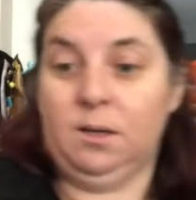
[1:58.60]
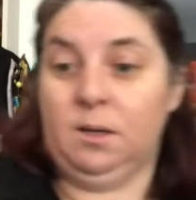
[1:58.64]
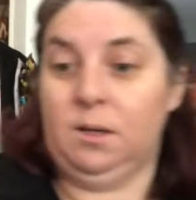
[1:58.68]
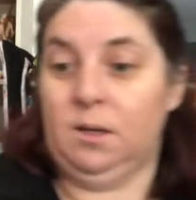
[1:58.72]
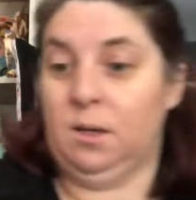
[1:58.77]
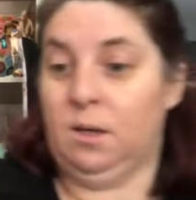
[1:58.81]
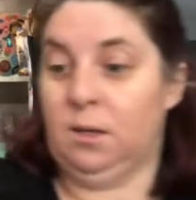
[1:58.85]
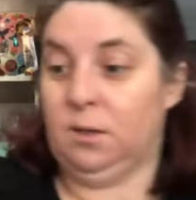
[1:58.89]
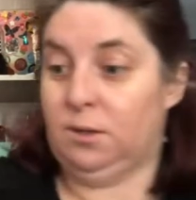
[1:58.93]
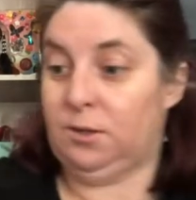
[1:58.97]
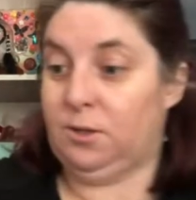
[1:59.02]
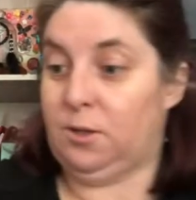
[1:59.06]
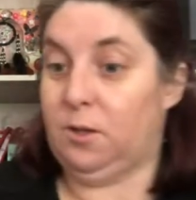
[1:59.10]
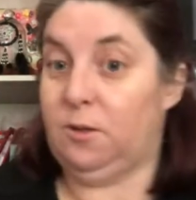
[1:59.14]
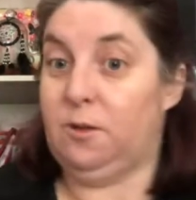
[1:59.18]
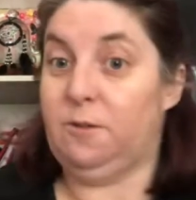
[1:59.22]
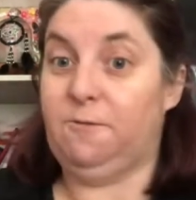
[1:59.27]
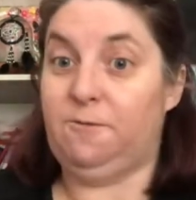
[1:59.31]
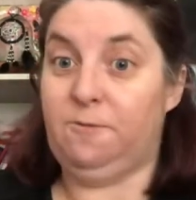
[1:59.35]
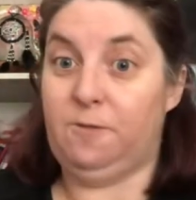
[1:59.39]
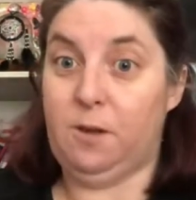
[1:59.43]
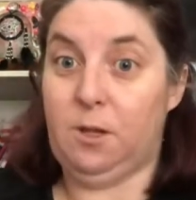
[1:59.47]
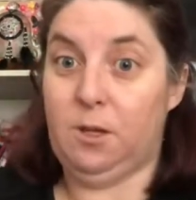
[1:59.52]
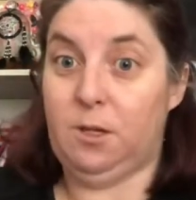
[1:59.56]
So the
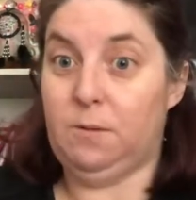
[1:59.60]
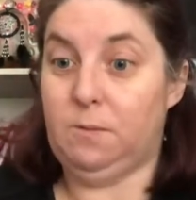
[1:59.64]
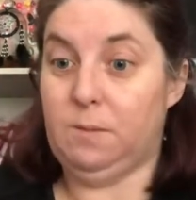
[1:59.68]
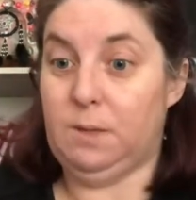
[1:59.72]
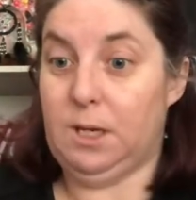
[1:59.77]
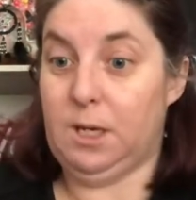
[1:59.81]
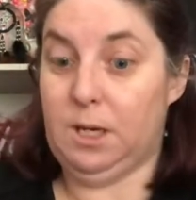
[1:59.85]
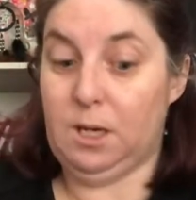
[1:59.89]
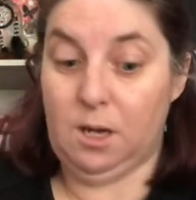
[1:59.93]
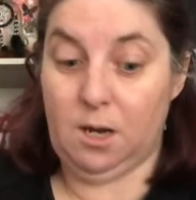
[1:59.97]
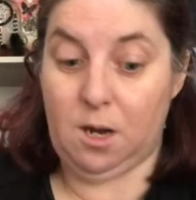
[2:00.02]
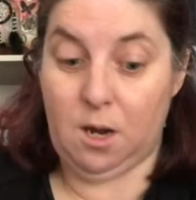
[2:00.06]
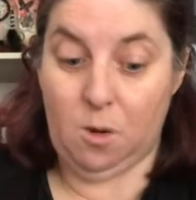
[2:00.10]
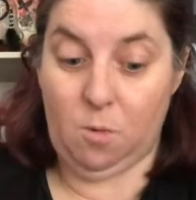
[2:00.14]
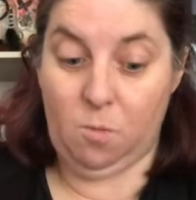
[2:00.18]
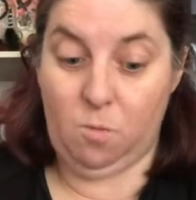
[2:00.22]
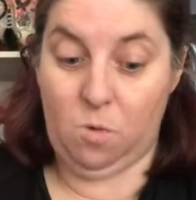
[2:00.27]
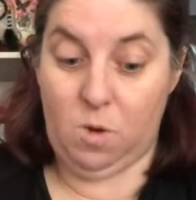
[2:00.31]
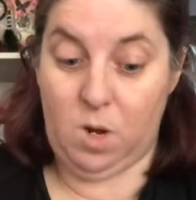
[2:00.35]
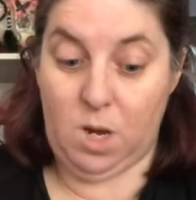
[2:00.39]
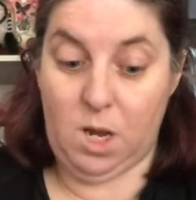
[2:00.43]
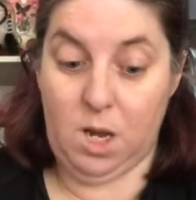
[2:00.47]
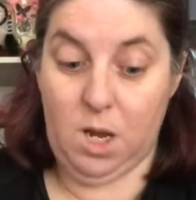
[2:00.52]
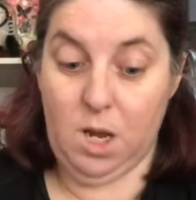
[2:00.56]
following
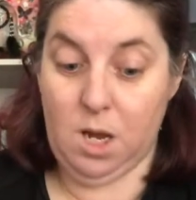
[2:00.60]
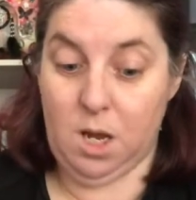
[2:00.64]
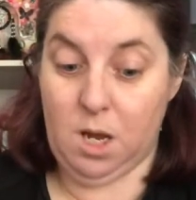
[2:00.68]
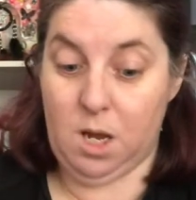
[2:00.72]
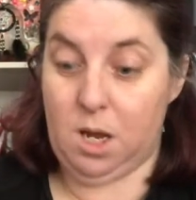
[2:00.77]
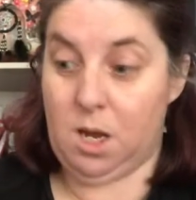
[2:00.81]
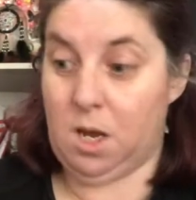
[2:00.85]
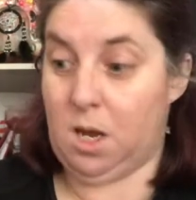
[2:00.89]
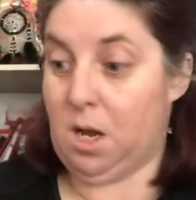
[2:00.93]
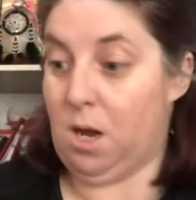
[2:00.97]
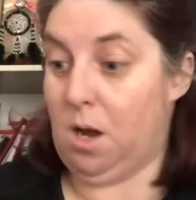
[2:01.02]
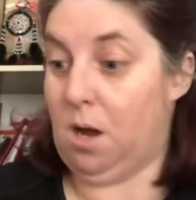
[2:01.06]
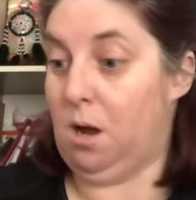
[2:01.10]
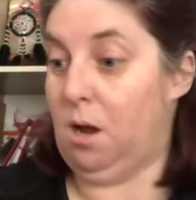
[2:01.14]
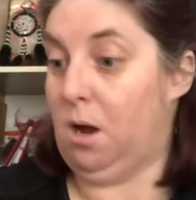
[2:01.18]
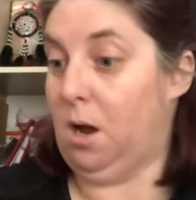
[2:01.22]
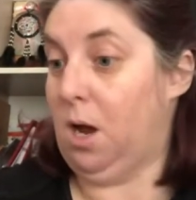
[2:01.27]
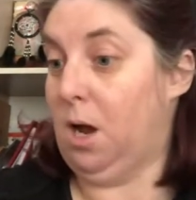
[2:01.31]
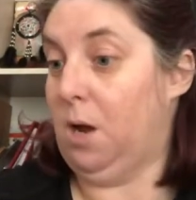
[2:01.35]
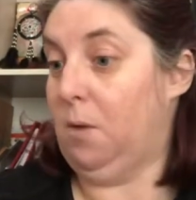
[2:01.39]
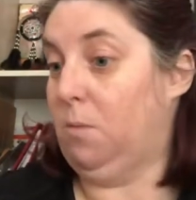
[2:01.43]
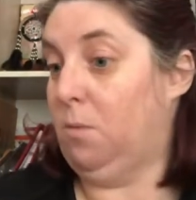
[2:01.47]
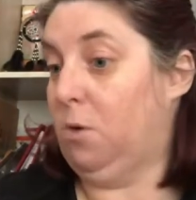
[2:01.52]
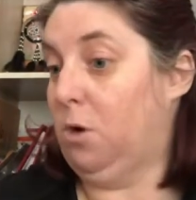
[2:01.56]
week
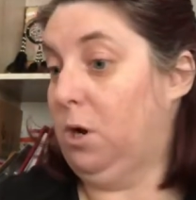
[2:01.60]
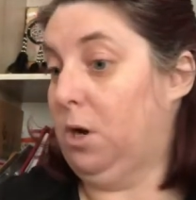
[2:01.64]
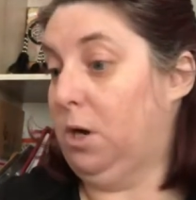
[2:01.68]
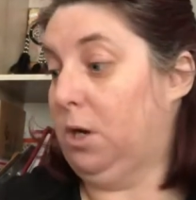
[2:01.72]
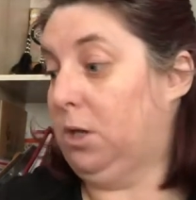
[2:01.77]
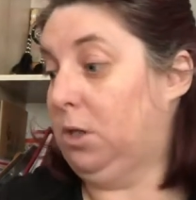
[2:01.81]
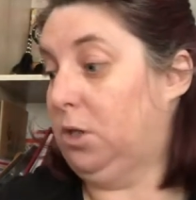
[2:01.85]
I worked